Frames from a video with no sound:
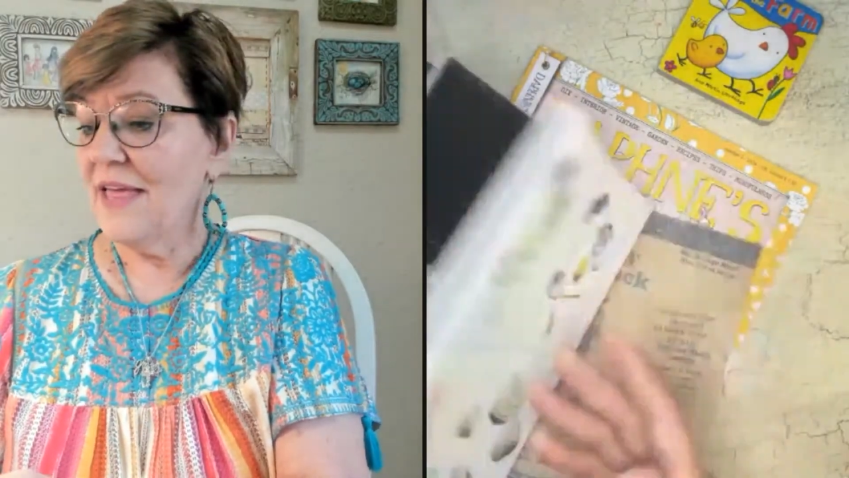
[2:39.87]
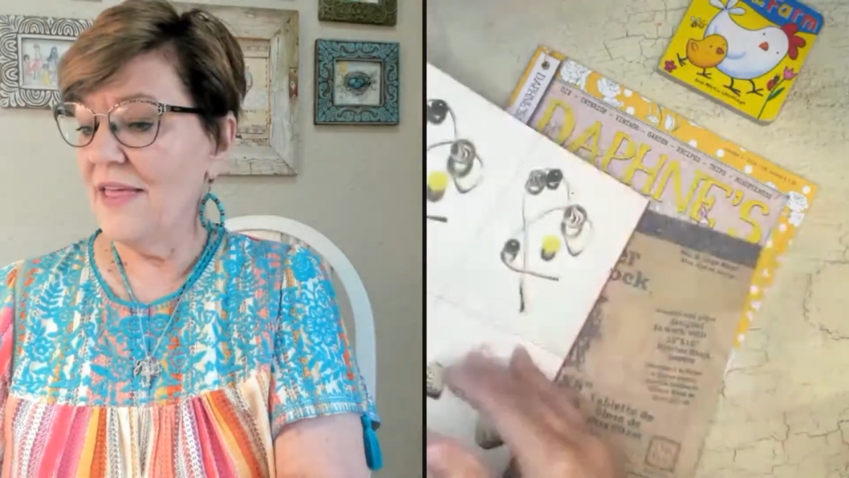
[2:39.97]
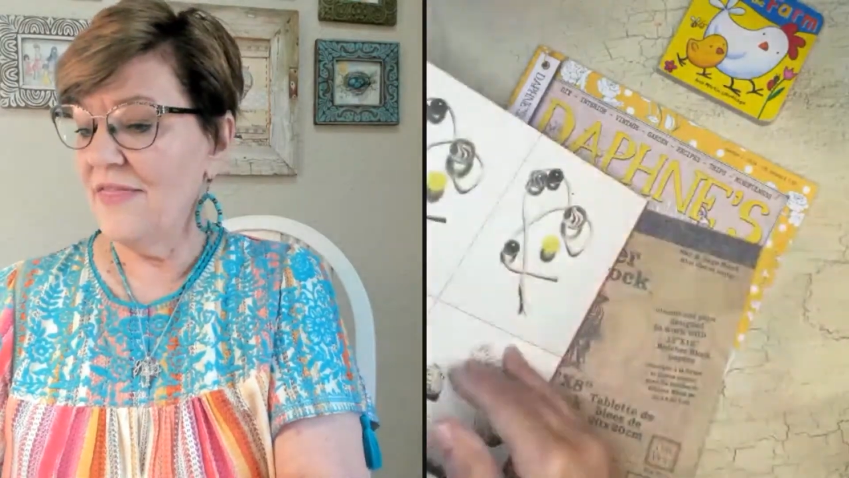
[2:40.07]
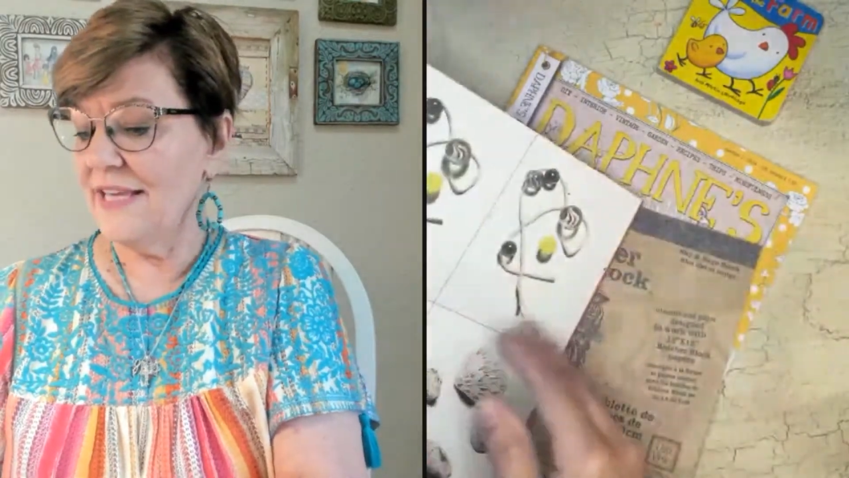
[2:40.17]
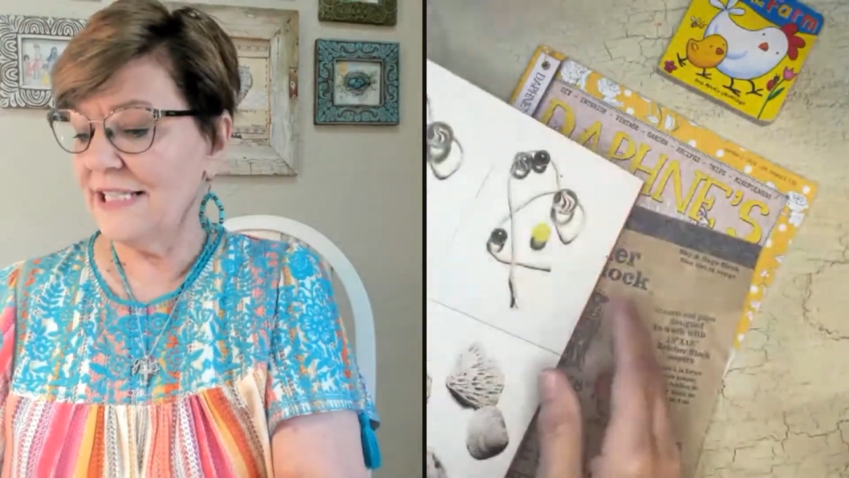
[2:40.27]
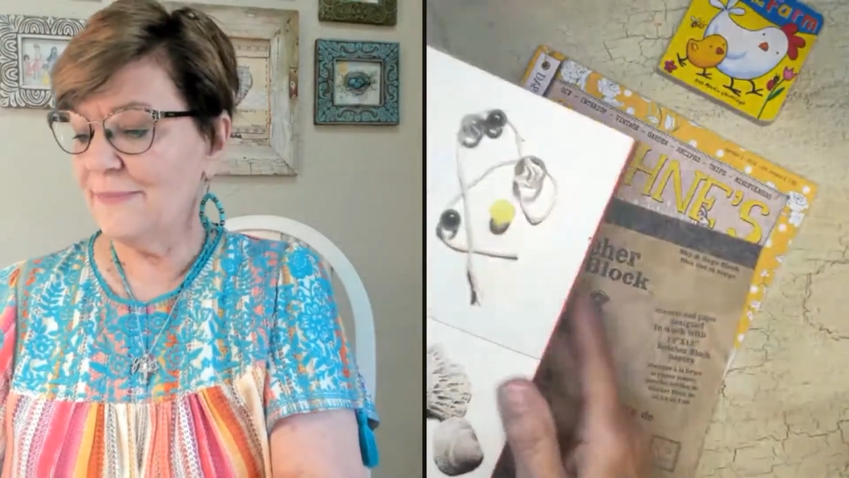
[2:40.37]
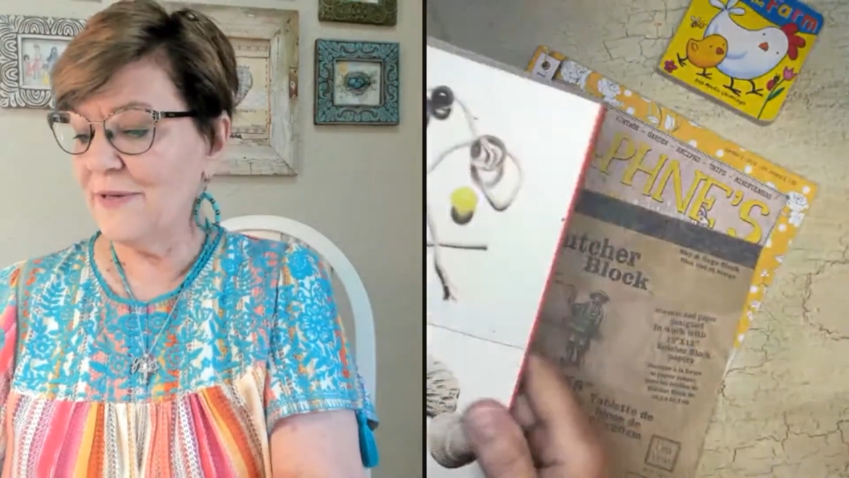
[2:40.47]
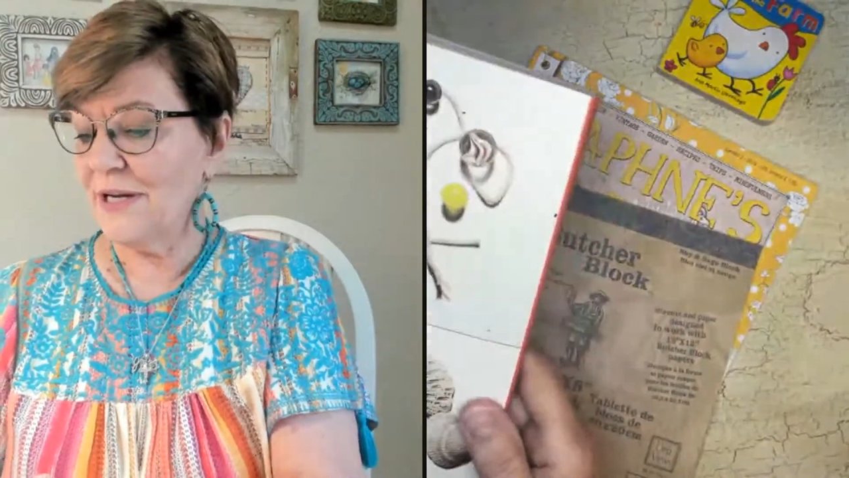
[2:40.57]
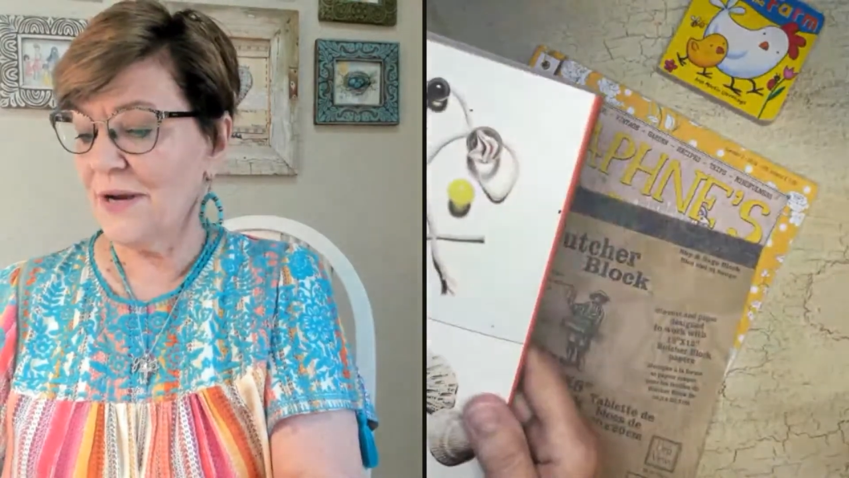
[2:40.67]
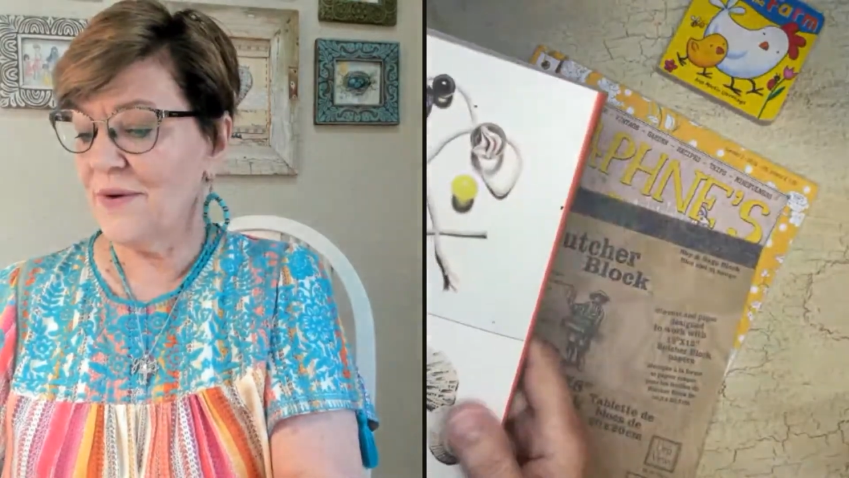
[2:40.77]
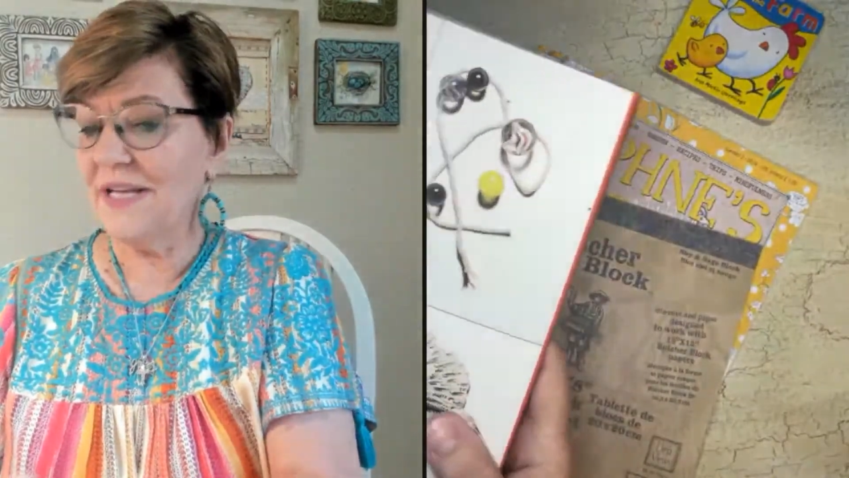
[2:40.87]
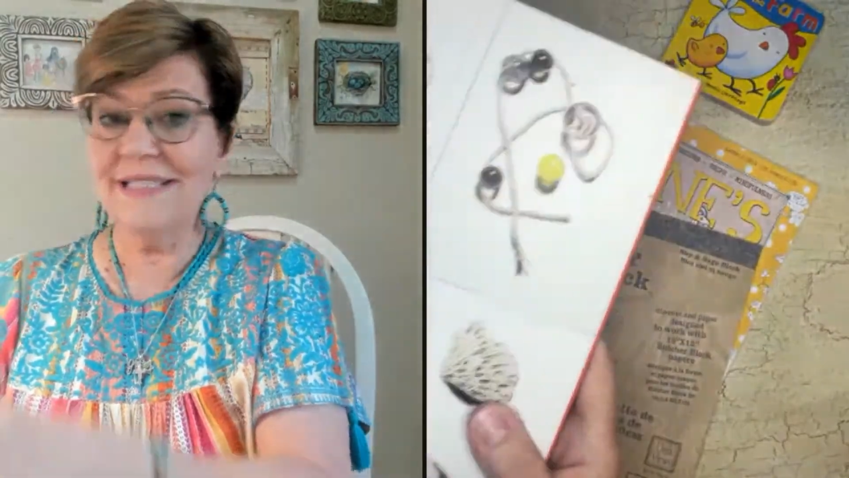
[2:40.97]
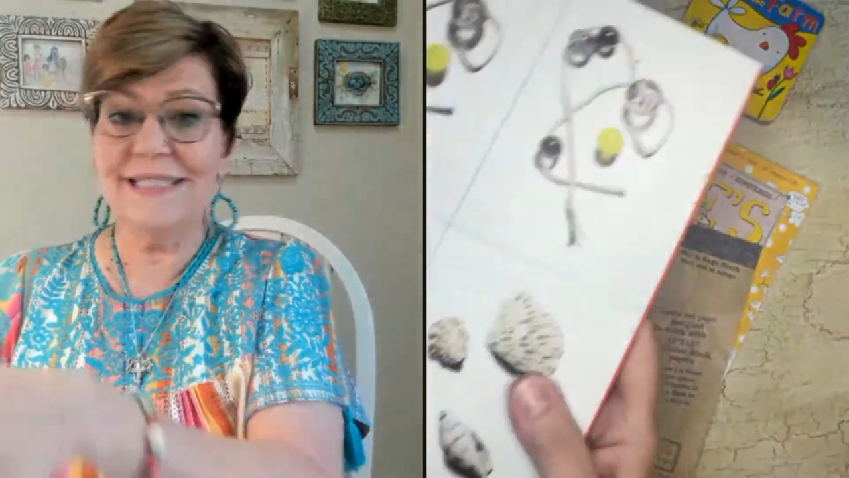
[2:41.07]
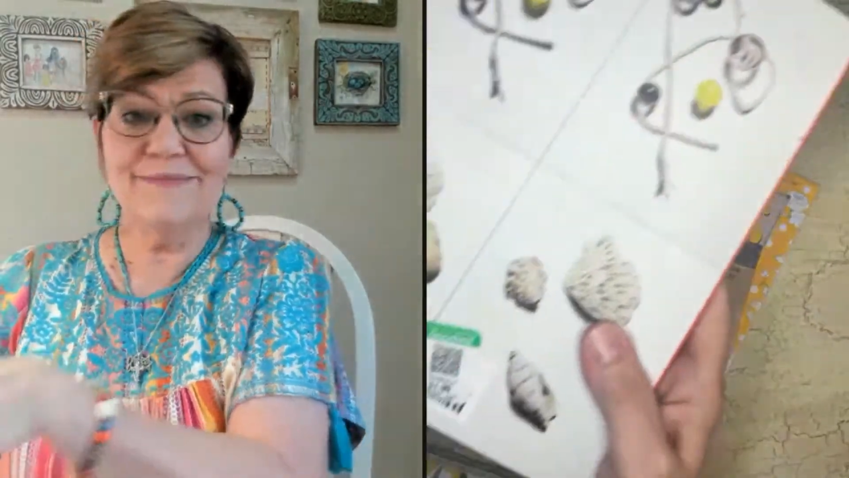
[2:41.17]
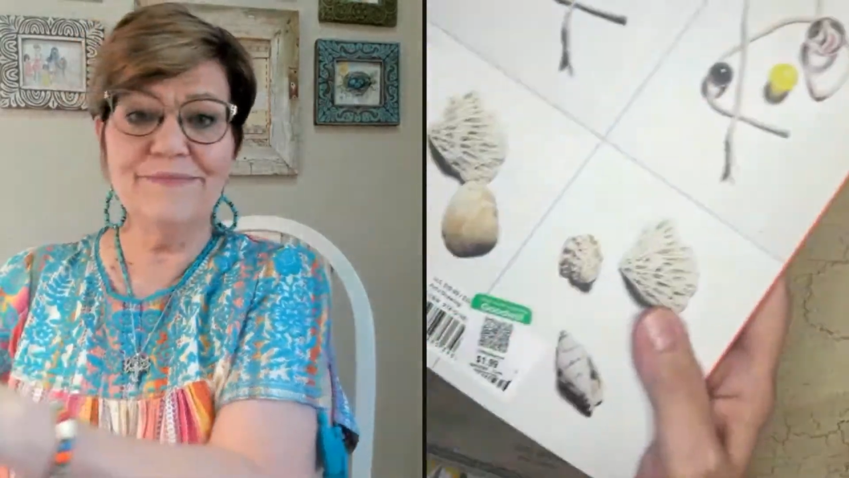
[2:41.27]
And this book
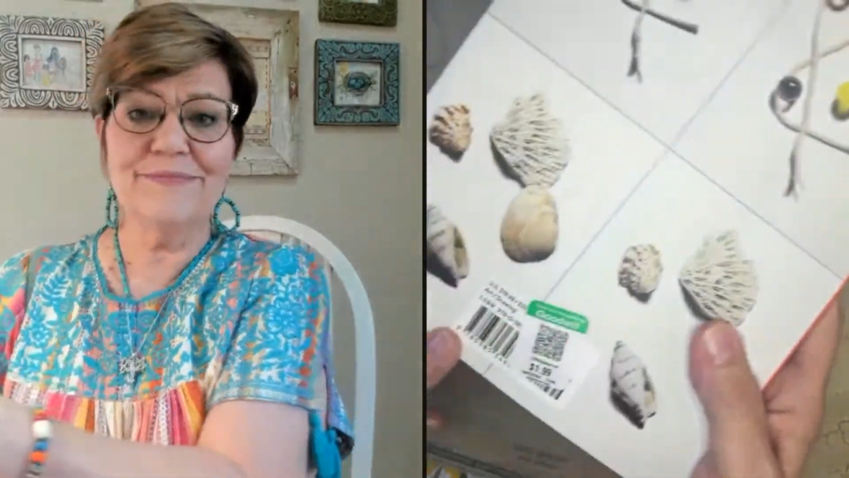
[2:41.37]
was